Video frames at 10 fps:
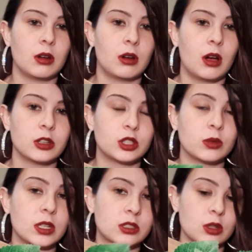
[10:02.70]
onto
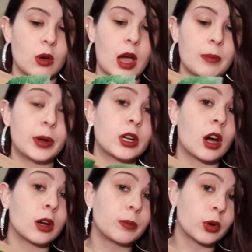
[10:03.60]
it. So I put
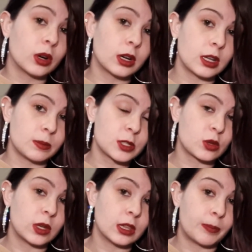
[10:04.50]
cardboard in
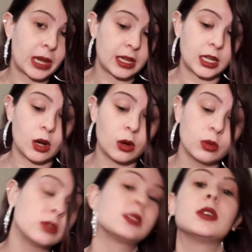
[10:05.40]
between the
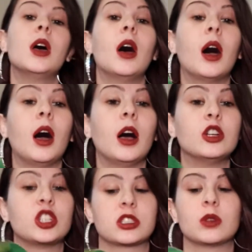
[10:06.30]
pantyhose
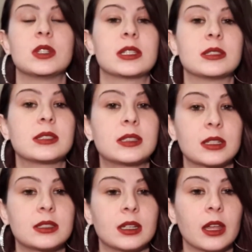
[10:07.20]
just so it doesn't
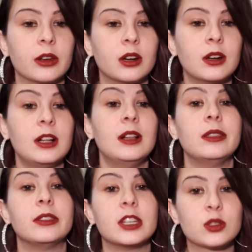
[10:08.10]
stick together.
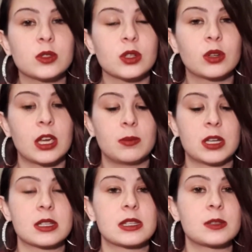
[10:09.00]
This was okay
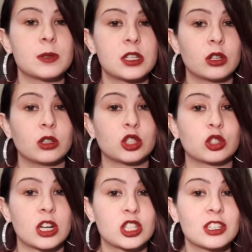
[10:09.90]
because this material
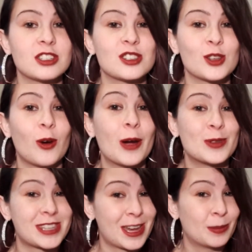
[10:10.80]
stretches, so I
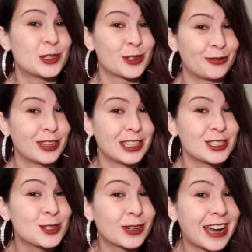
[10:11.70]
was able to fit
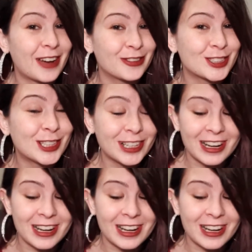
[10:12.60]
into it after.